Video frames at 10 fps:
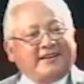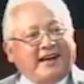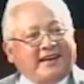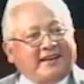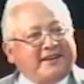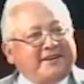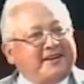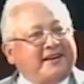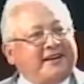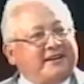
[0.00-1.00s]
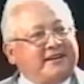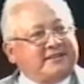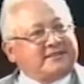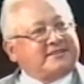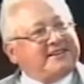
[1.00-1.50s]
I can at
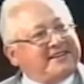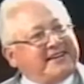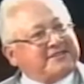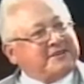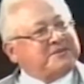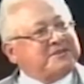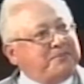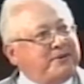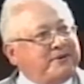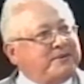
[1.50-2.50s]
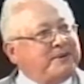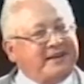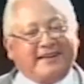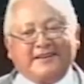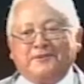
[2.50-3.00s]
least get some support while
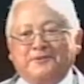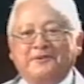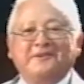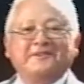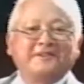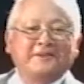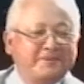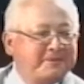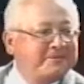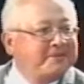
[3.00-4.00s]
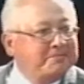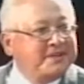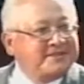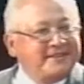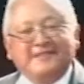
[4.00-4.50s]
I do the
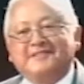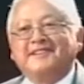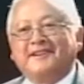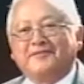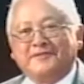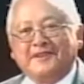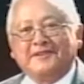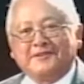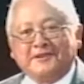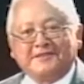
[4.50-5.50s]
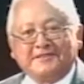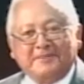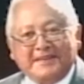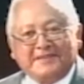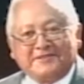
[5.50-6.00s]
business of the Justice
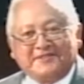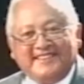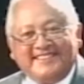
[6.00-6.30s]
Ministry.